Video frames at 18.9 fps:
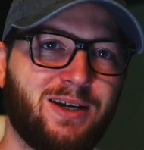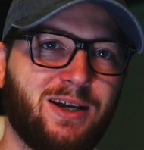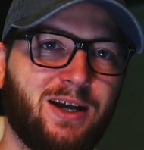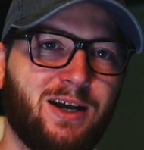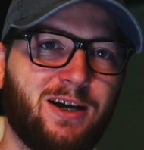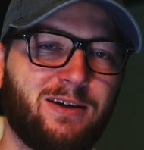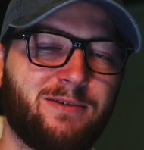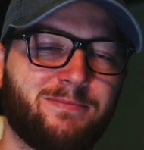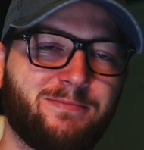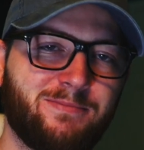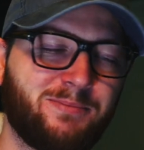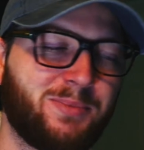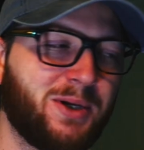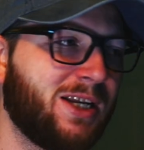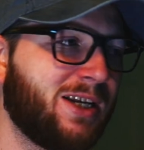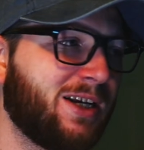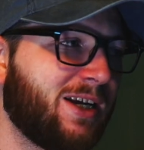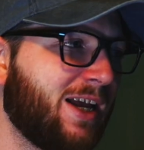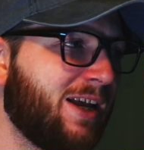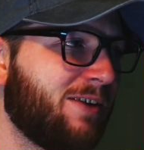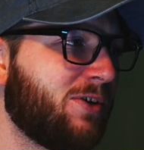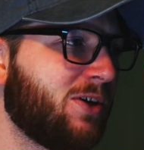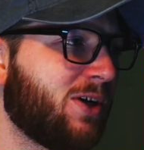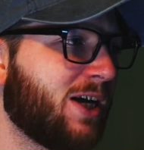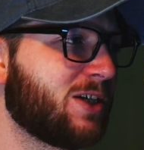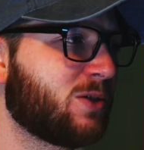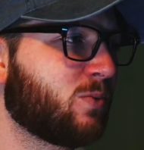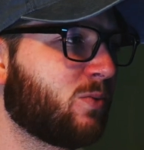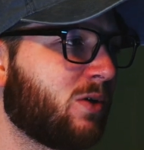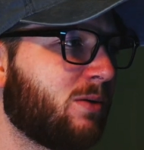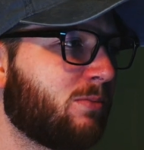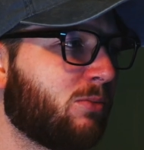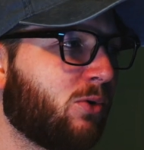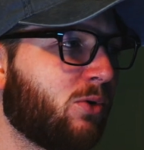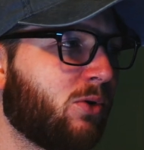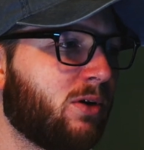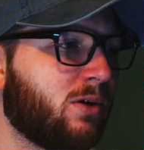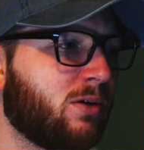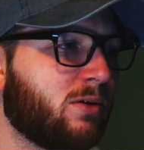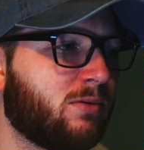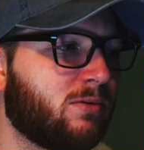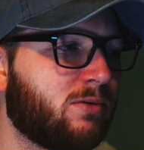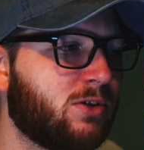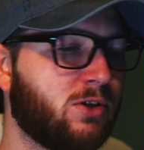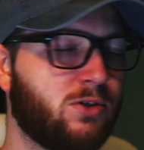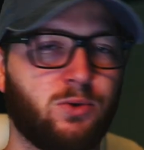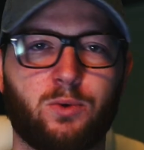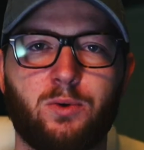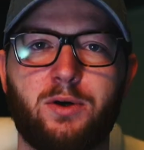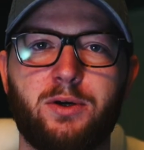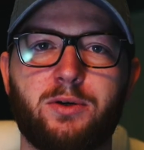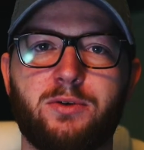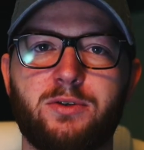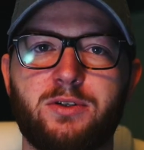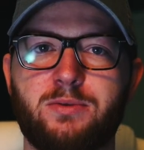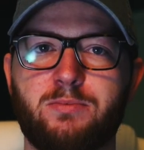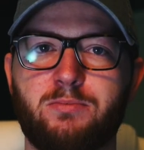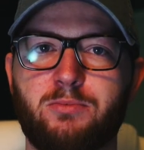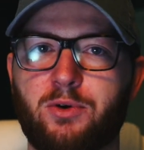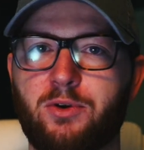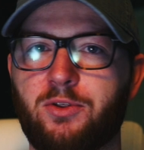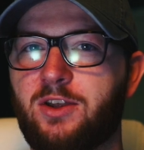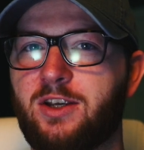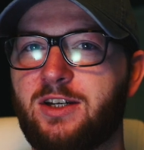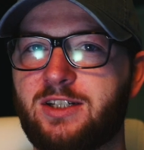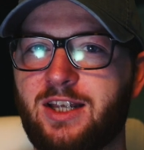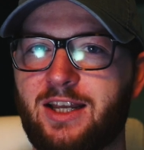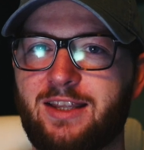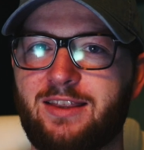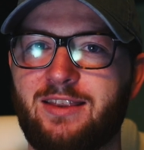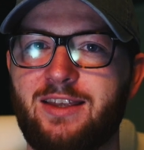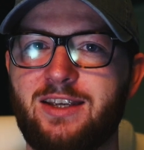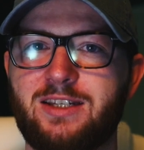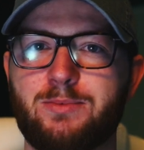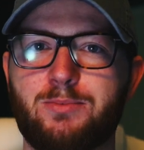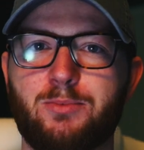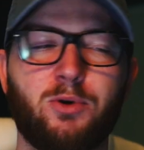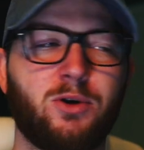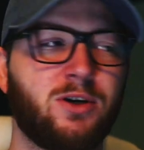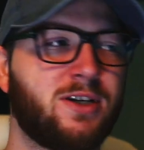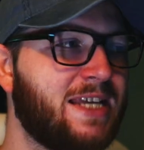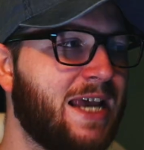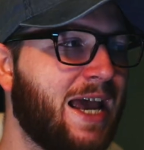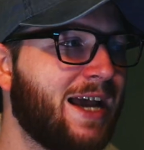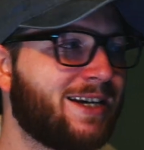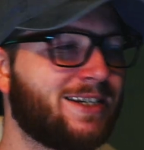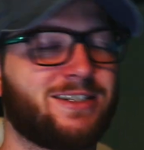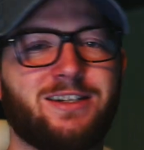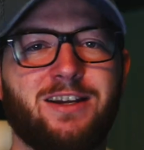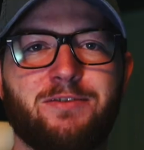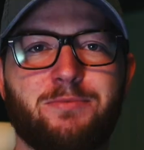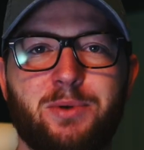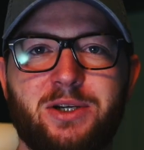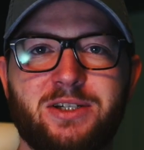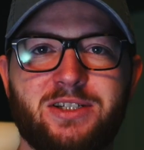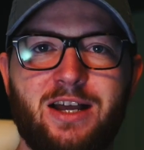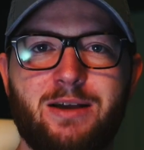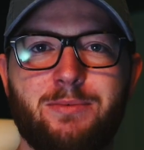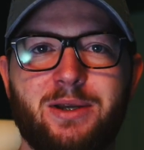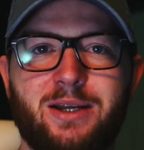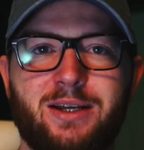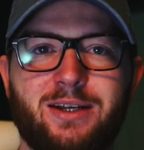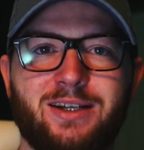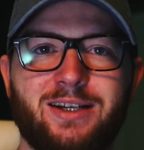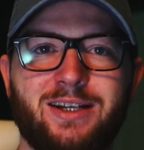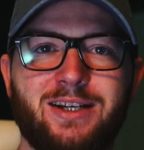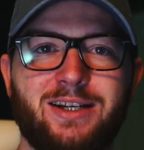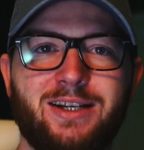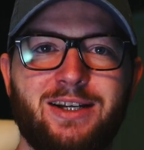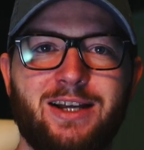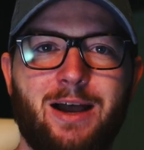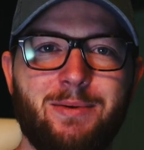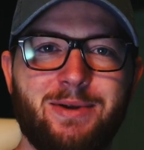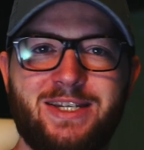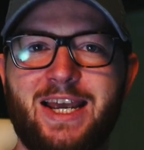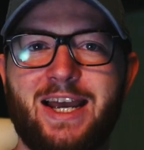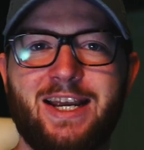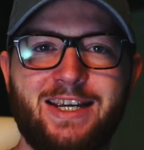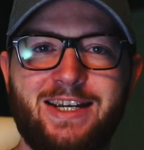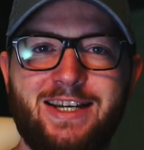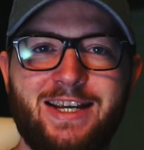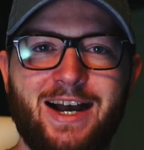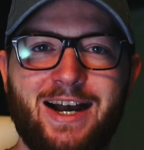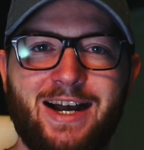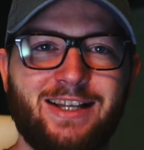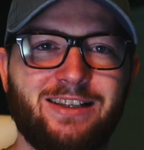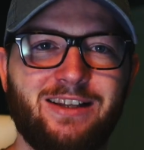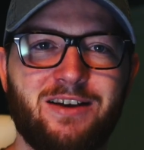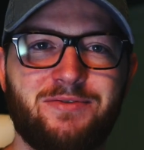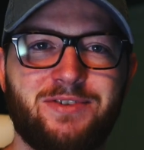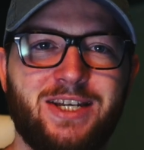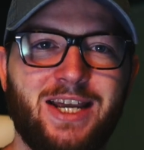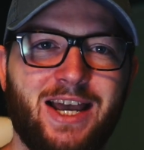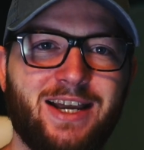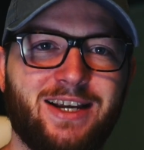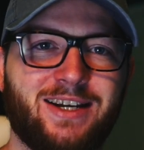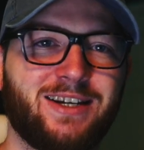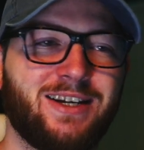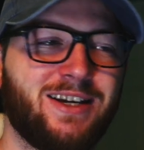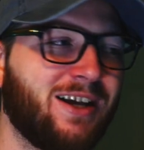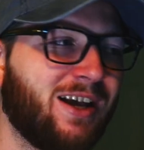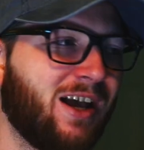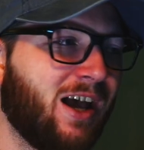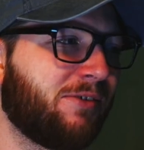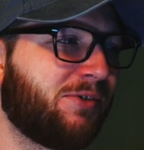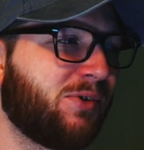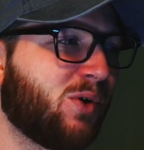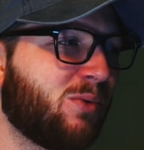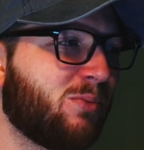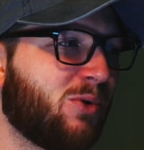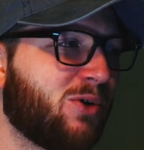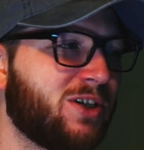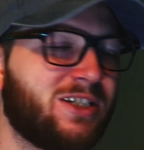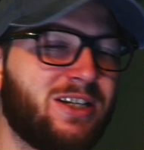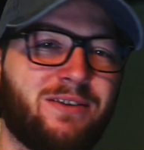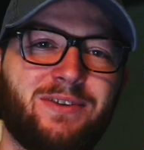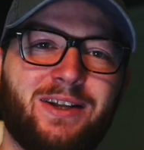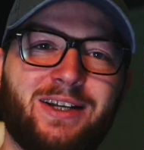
Um, but if you guys want more tutorials, more things like this, more tech stuff, because I'm a, I'm a techie guy, I love tech. Uh, if you want more stuff